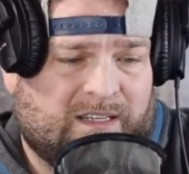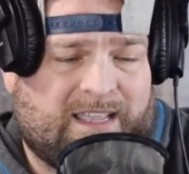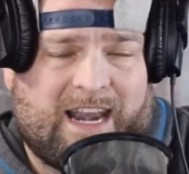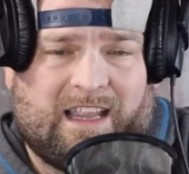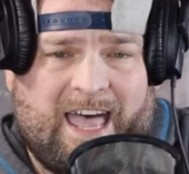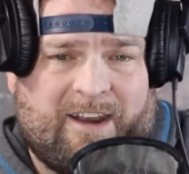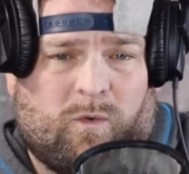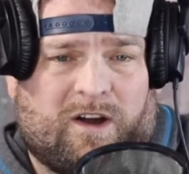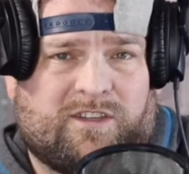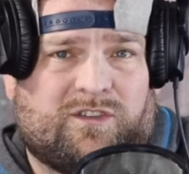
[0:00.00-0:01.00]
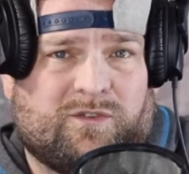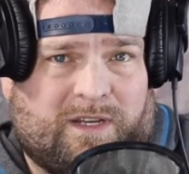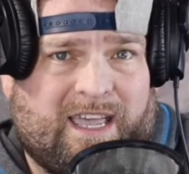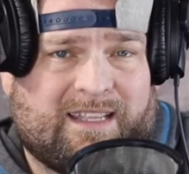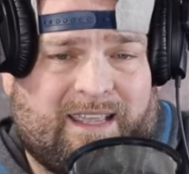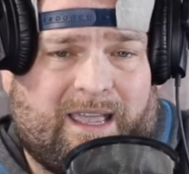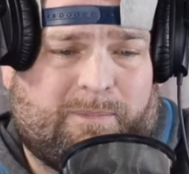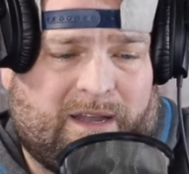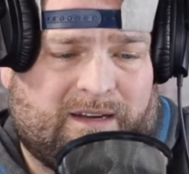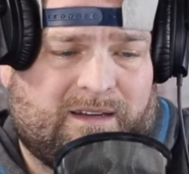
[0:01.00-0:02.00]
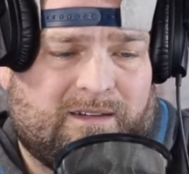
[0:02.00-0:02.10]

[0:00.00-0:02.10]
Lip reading: Got a lot of work to do to get there, but